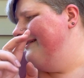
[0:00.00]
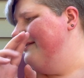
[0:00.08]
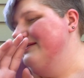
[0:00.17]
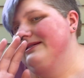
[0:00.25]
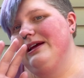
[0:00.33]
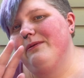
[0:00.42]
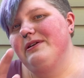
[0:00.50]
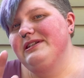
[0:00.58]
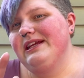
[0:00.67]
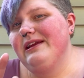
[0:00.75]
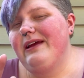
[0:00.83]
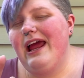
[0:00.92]
So we're just
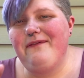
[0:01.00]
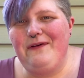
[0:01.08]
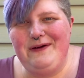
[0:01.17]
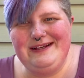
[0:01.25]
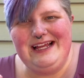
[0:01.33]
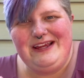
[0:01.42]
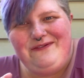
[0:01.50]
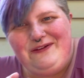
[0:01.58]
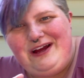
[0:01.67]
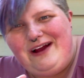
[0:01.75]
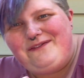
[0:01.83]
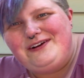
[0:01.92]
going to kind of focus on the full
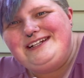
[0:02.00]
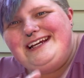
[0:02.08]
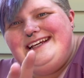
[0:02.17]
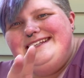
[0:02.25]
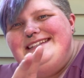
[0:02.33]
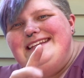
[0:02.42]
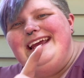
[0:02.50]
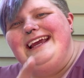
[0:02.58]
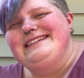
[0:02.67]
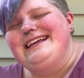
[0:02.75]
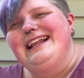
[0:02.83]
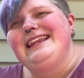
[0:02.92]
coverages. Like I
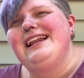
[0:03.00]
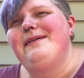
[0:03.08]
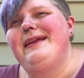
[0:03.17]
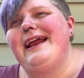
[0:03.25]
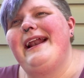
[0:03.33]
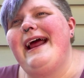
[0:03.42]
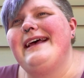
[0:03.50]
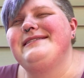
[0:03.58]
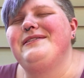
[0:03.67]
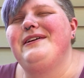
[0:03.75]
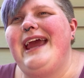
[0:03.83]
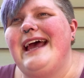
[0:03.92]
said, a little bit on
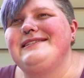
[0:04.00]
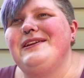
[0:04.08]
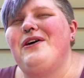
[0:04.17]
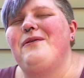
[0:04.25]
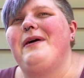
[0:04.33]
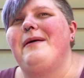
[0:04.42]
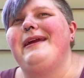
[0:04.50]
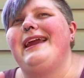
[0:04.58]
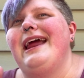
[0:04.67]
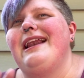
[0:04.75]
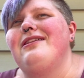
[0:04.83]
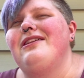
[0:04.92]
Castle Homecoming
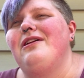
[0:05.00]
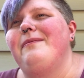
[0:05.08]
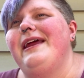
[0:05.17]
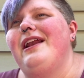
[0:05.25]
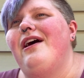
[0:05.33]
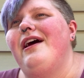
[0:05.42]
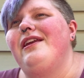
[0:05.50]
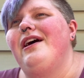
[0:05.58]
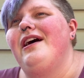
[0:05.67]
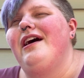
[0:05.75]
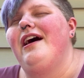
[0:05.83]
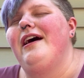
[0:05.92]
and a little bit on
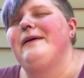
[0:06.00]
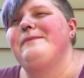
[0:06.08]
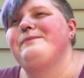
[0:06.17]
that